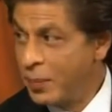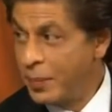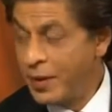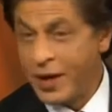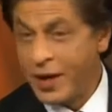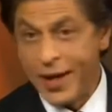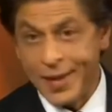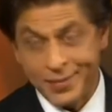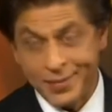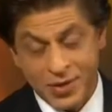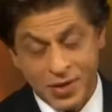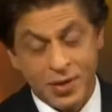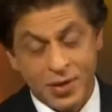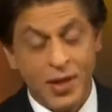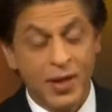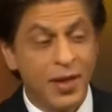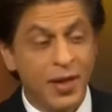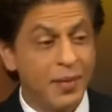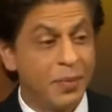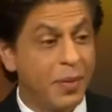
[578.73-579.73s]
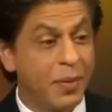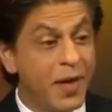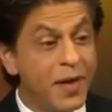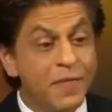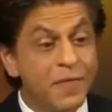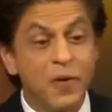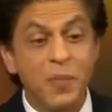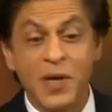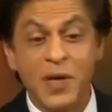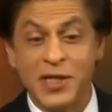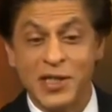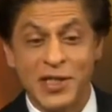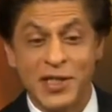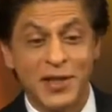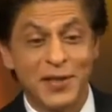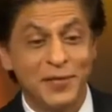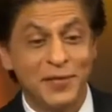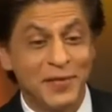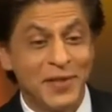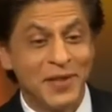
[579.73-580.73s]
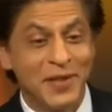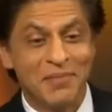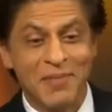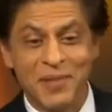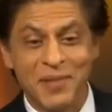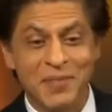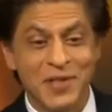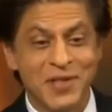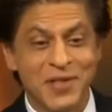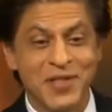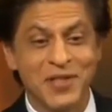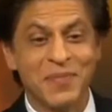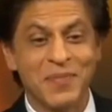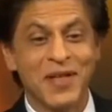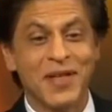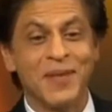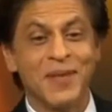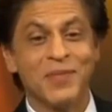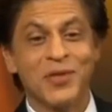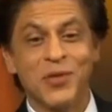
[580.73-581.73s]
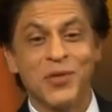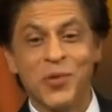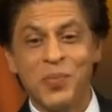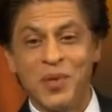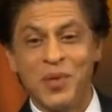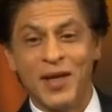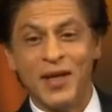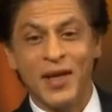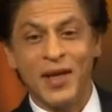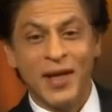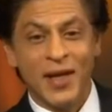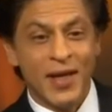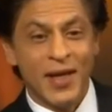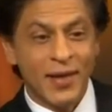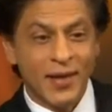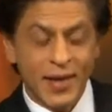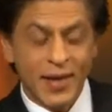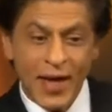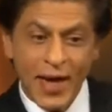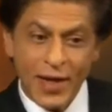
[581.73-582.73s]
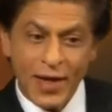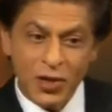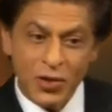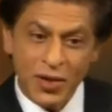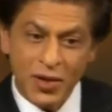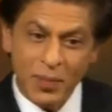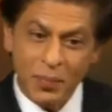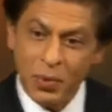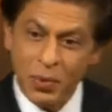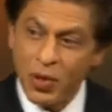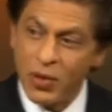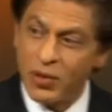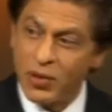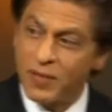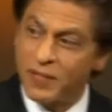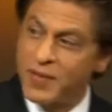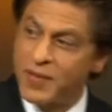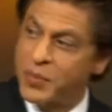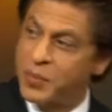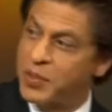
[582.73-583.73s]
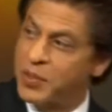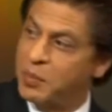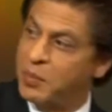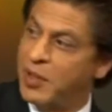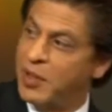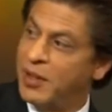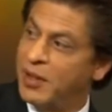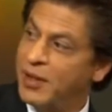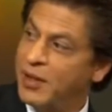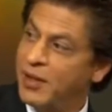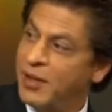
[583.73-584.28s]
perhaps, and I pray for myself that my business becomes so big that I actually employ all of them with me.